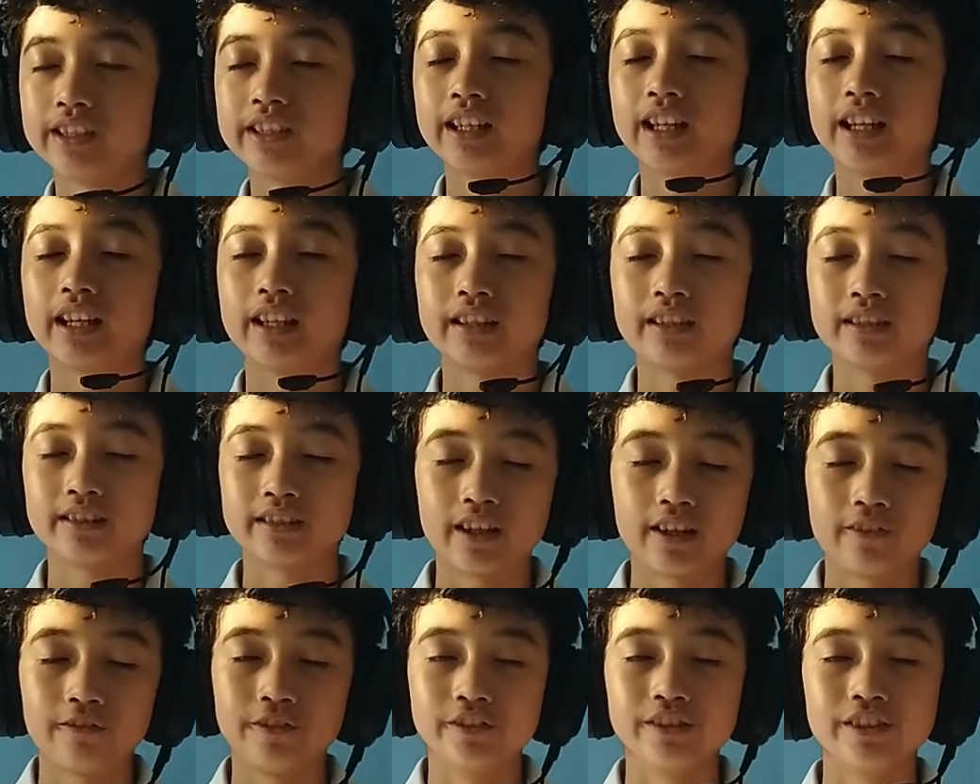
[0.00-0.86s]
and
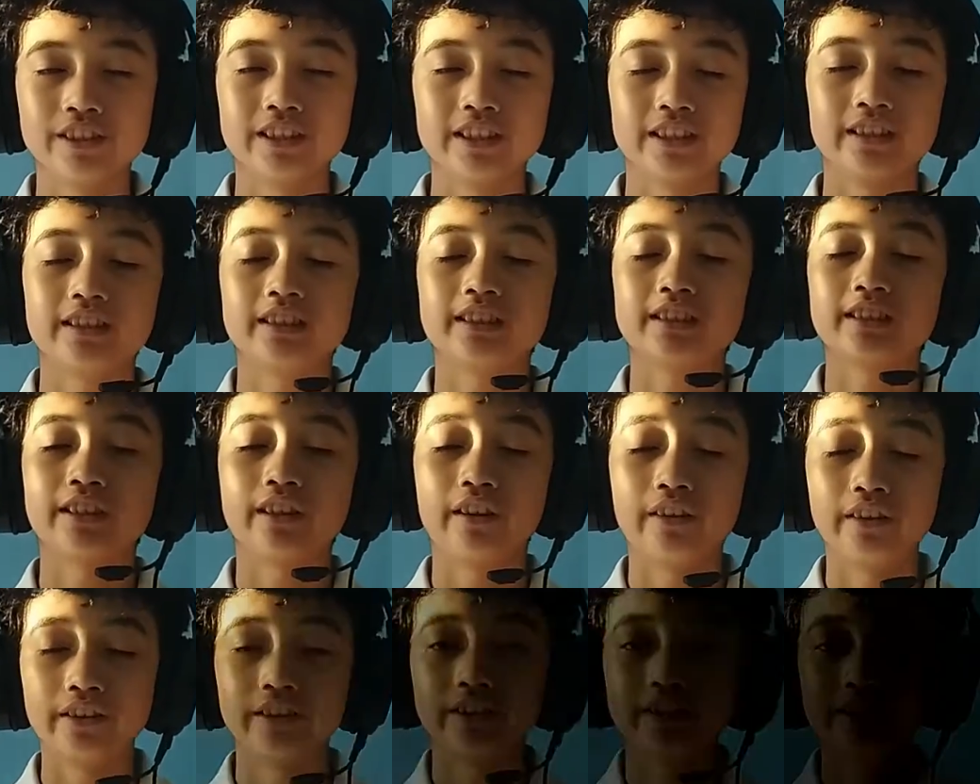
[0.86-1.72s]
jackfruit seeds
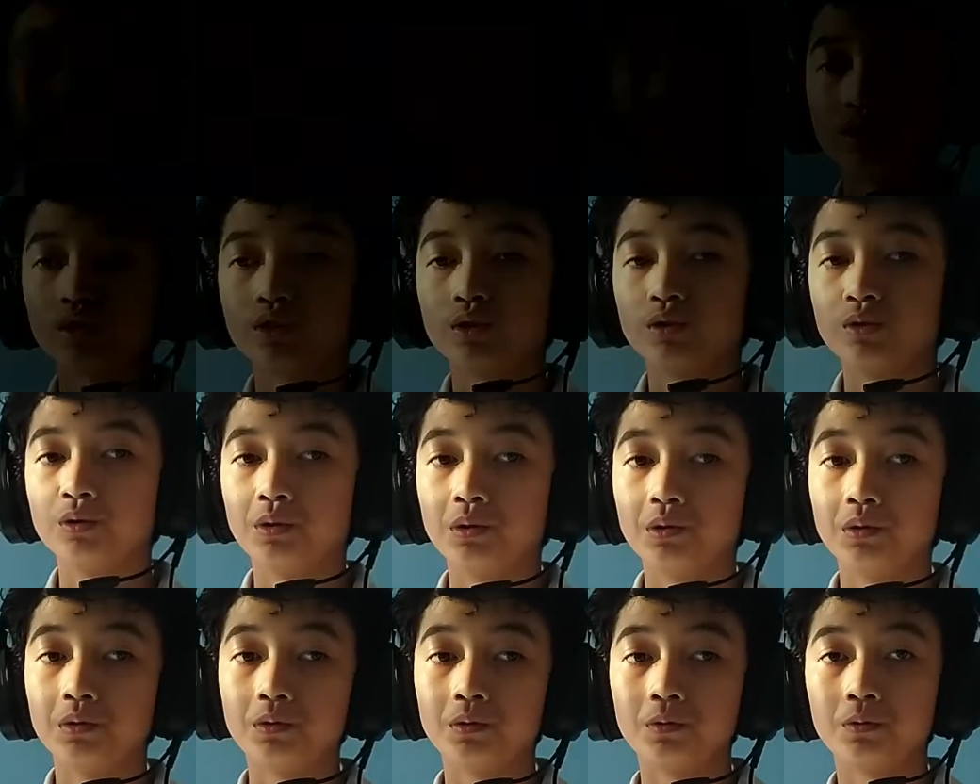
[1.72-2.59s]
starch.
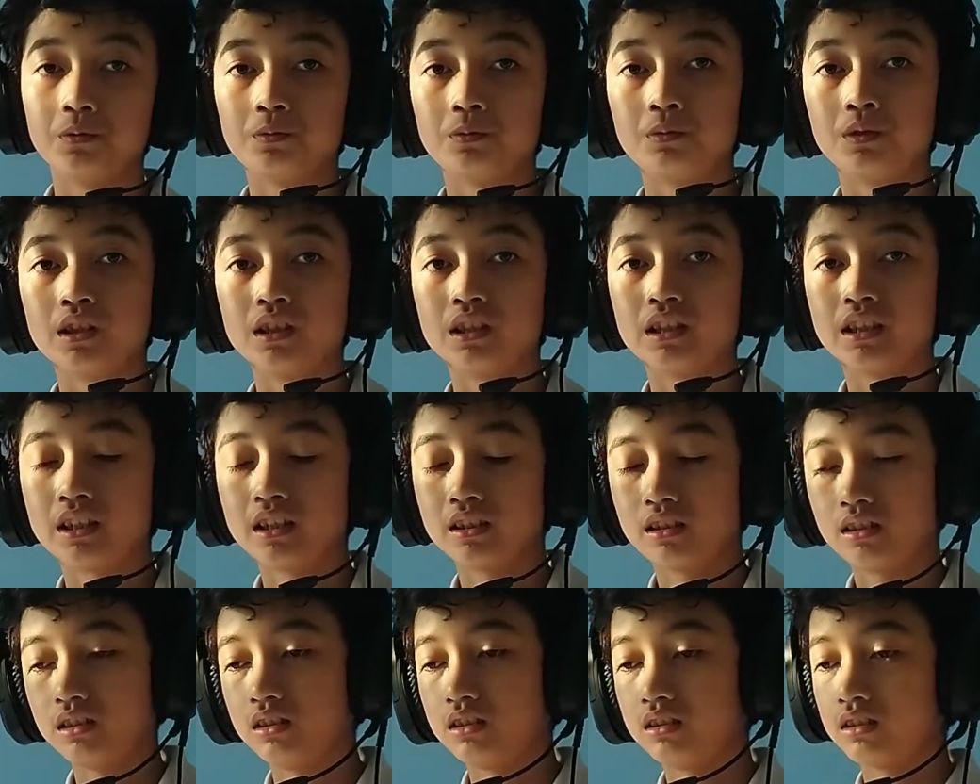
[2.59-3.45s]
So we
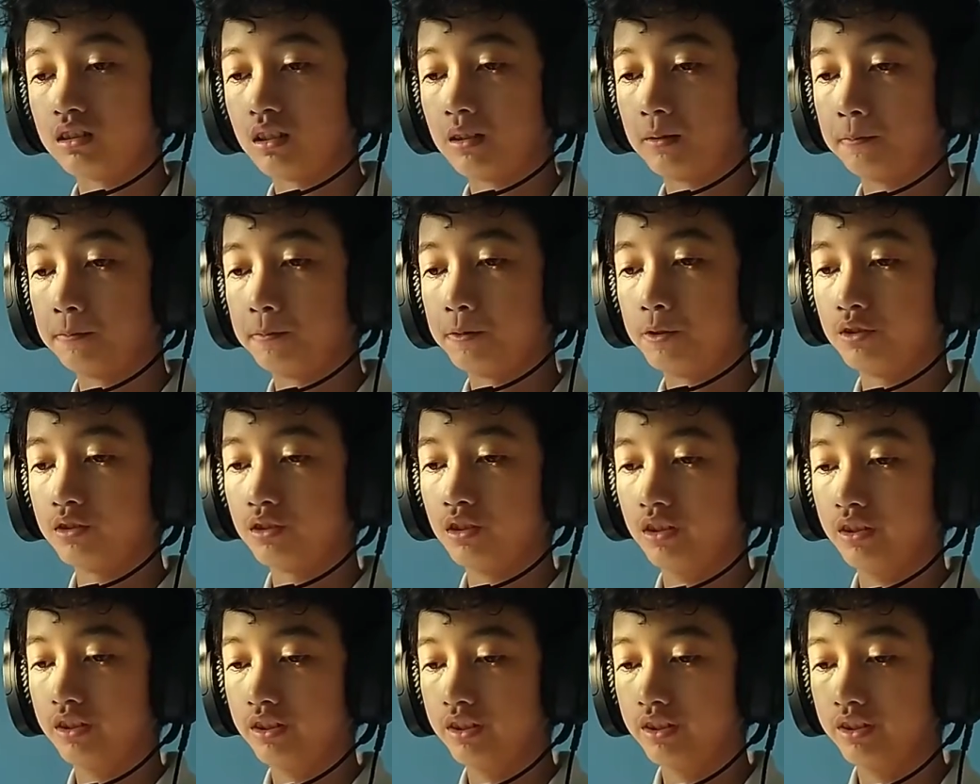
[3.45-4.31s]
laid these samples
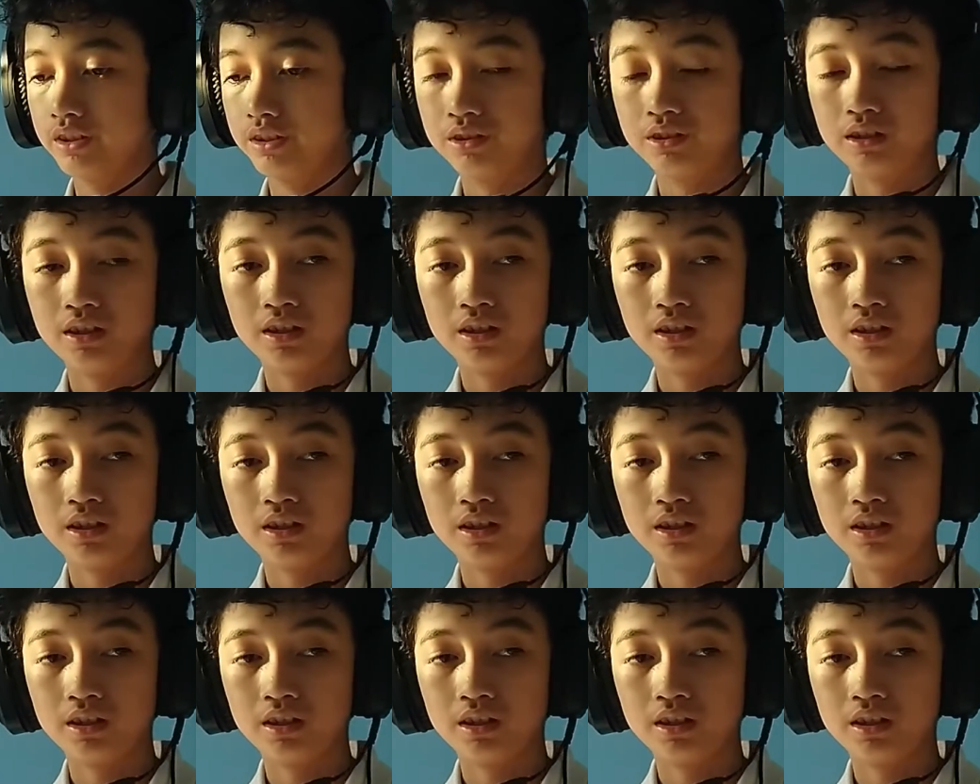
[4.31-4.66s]
on a